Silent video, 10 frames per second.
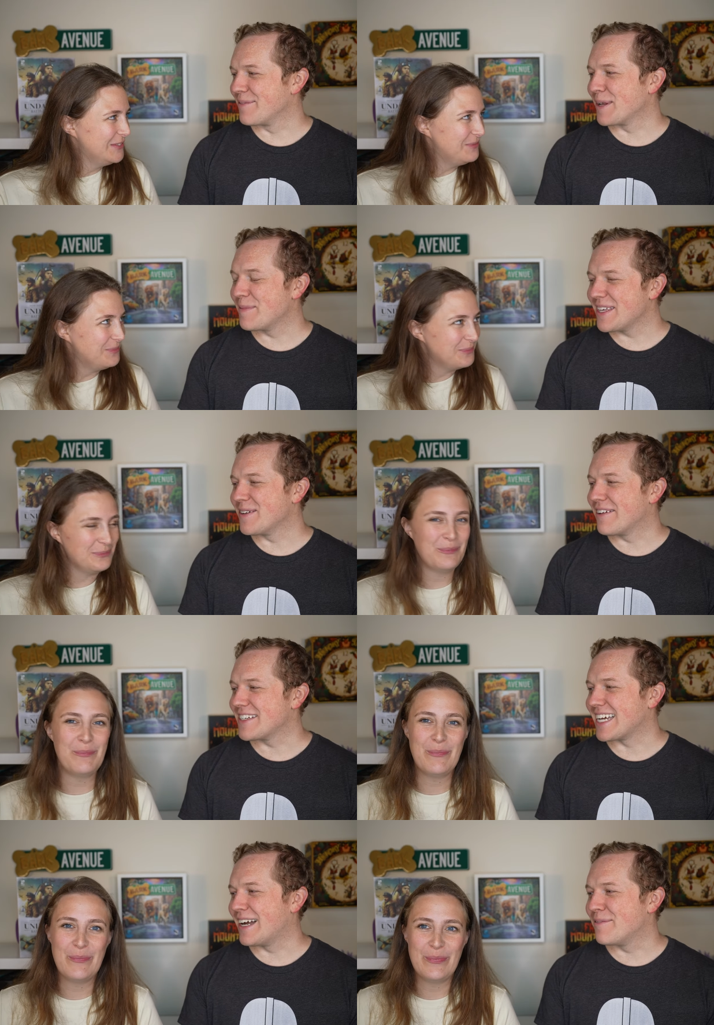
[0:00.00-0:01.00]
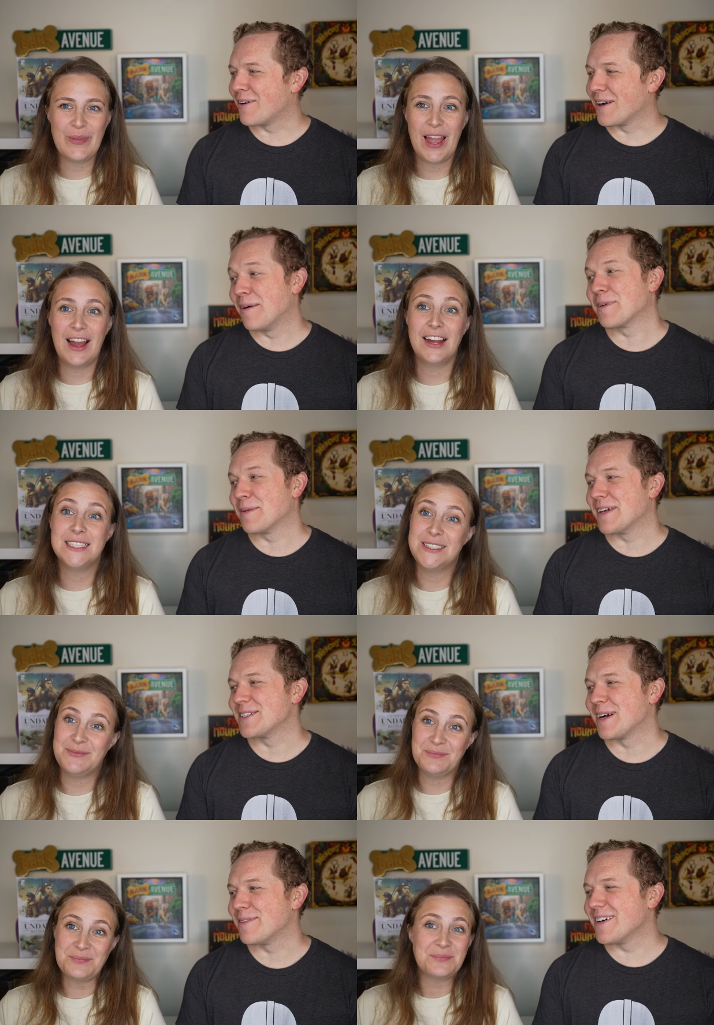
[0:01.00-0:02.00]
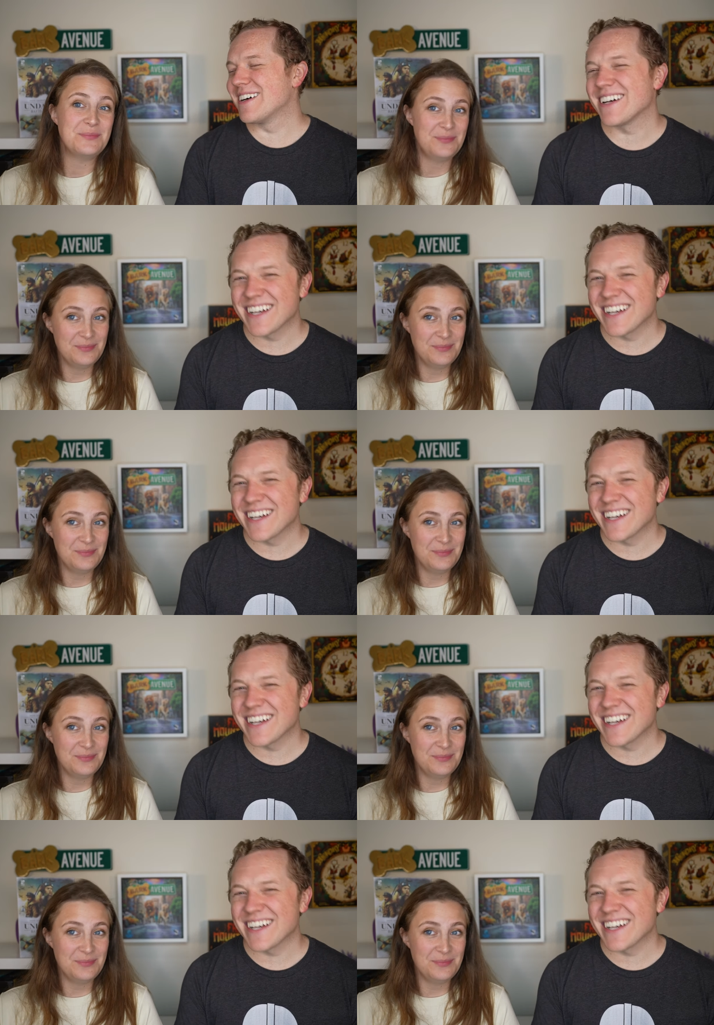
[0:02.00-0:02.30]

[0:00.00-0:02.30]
Speaker 1: I'm gonna beat you every time, or I'm gonna be in trouble.